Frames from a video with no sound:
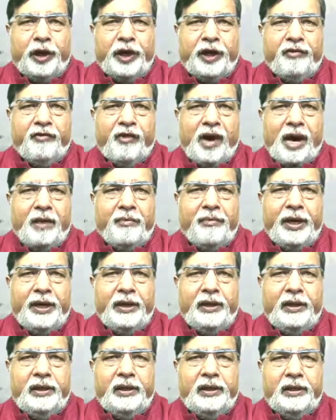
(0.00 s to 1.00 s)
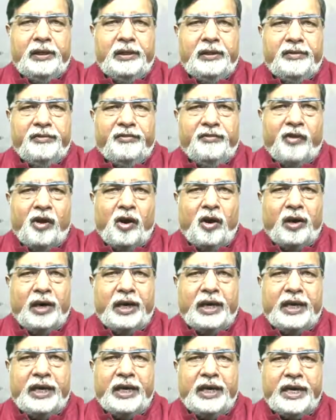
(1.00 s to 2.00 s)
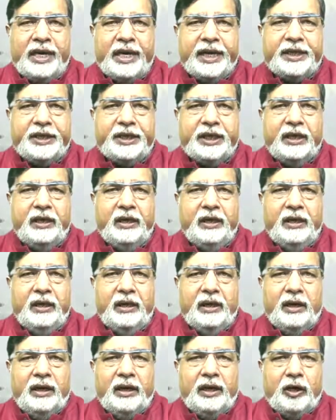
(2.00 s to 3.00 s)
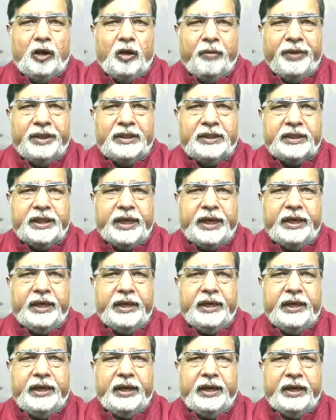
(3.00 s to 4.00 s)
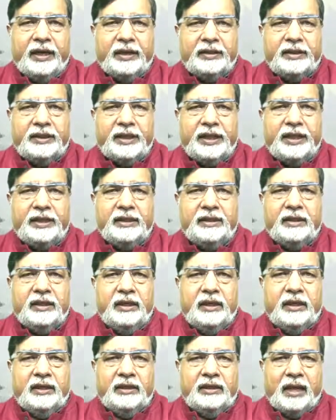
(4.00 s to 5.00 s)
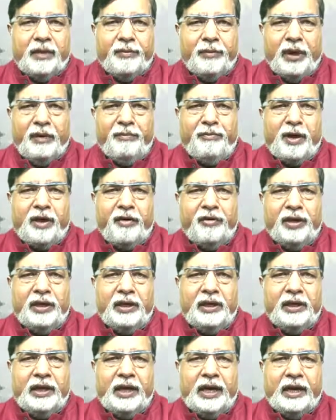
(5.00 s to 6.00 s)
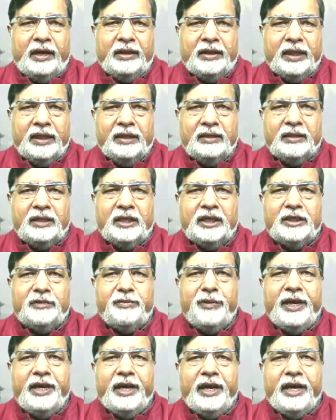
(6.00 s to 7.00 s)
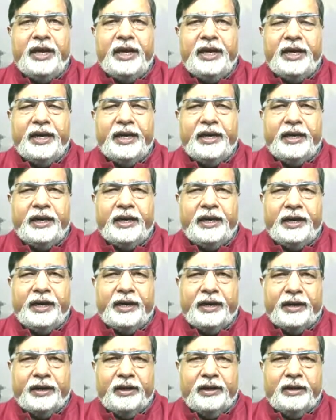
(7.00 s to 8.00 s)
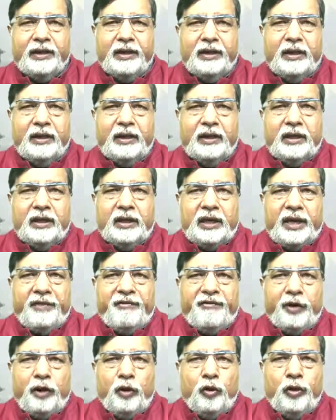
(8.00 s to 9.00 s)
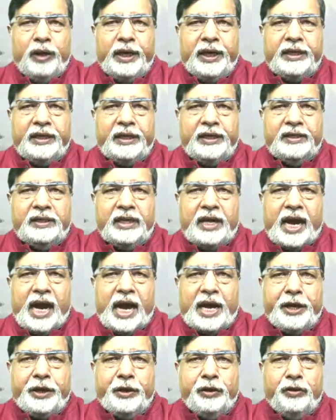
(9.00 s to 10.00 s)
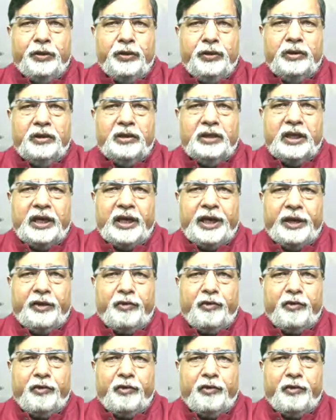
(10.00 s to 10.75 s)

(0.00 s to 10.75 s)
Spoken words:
requirement for irrigation, domestic industries, thermal power, and others is being indicated here. If we look at the scenario in